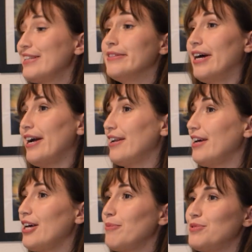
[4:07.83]
line
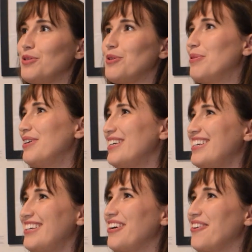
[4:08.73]
up, do
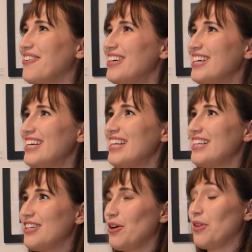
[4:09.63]

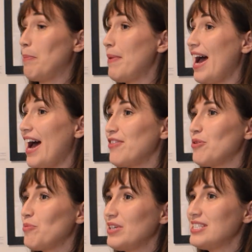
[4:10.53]
go to the
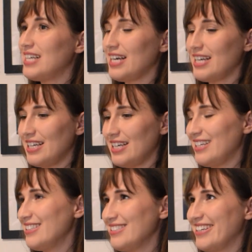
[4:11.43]
bathroom 1
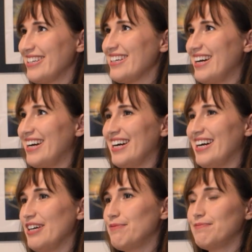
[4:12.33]
second,
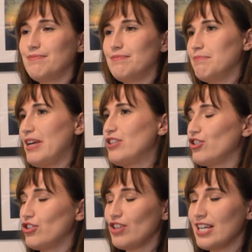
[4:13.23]
make
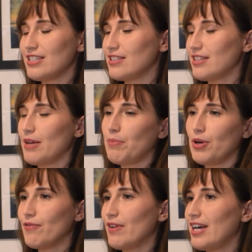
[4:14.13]
sure your dress is
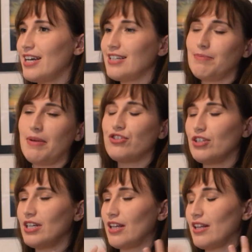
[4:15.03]
perfect, make
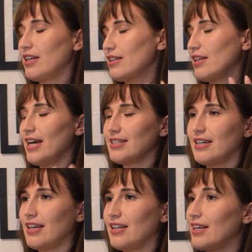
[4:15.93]
sure any last
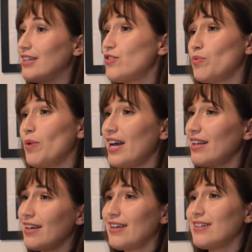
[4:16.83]
second
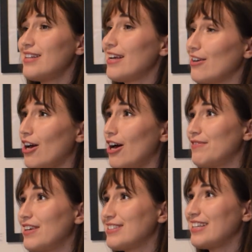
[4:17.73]
sweat gets taken
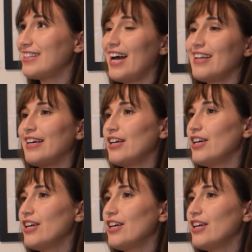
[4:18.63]
off, things like that.